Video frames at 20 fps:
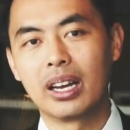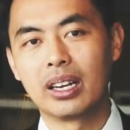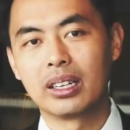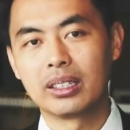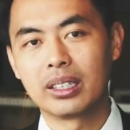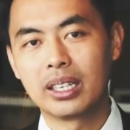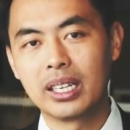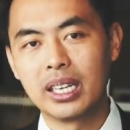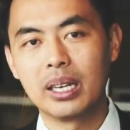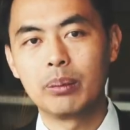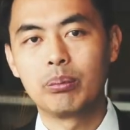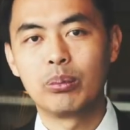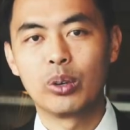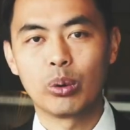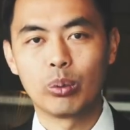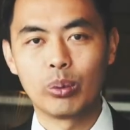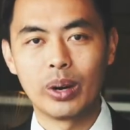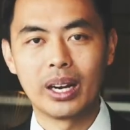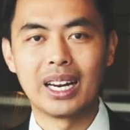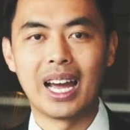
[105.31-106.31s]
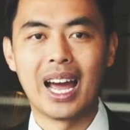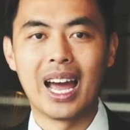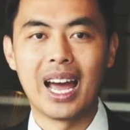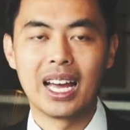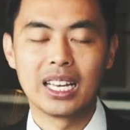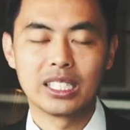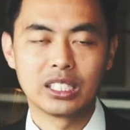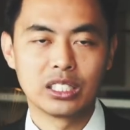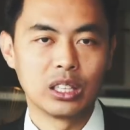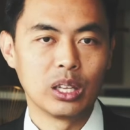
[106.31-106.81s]
and keep your rent
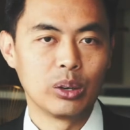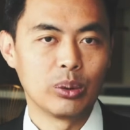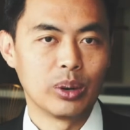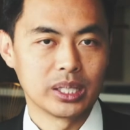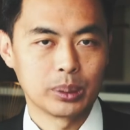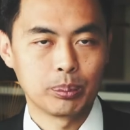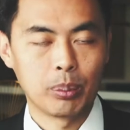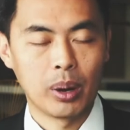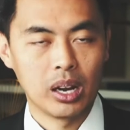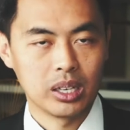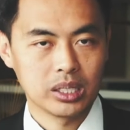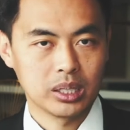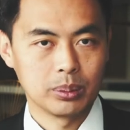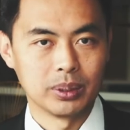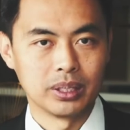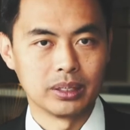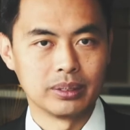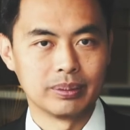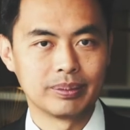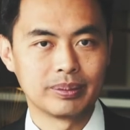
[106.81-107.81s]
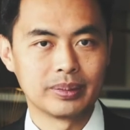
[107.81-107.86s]
as low as possible.